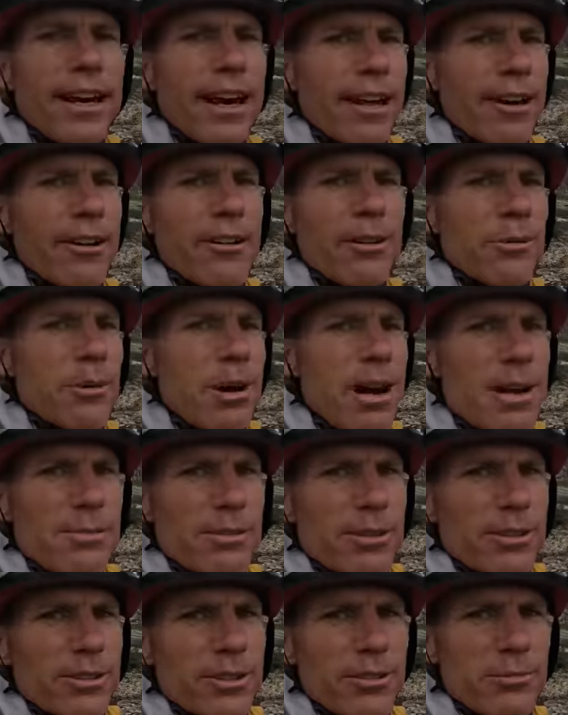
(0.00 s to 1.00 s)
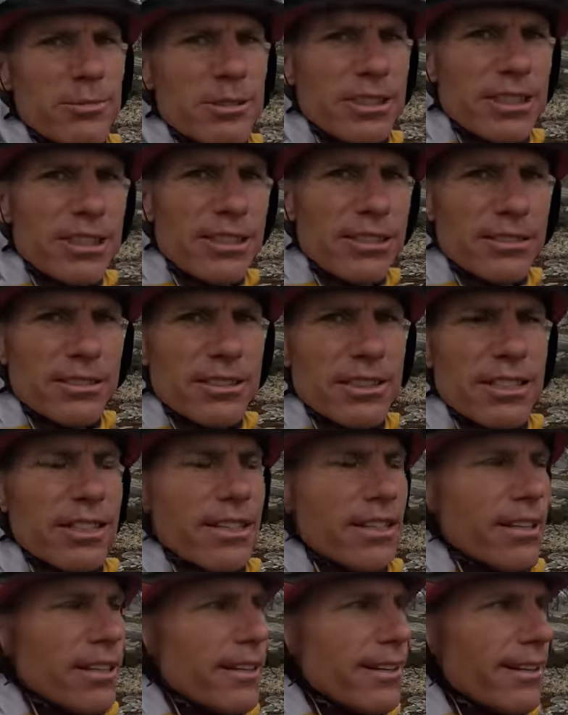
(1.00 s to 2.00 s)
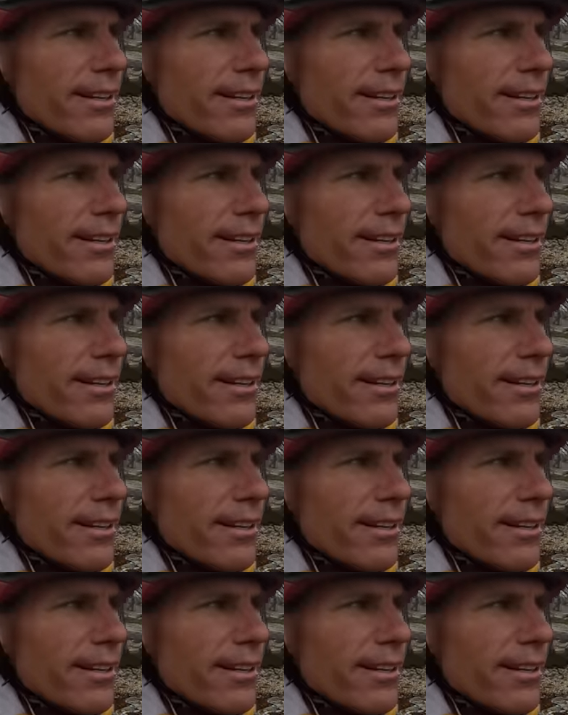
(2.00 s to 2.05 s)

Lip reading: I don't know why, but there's no mosquitoes here.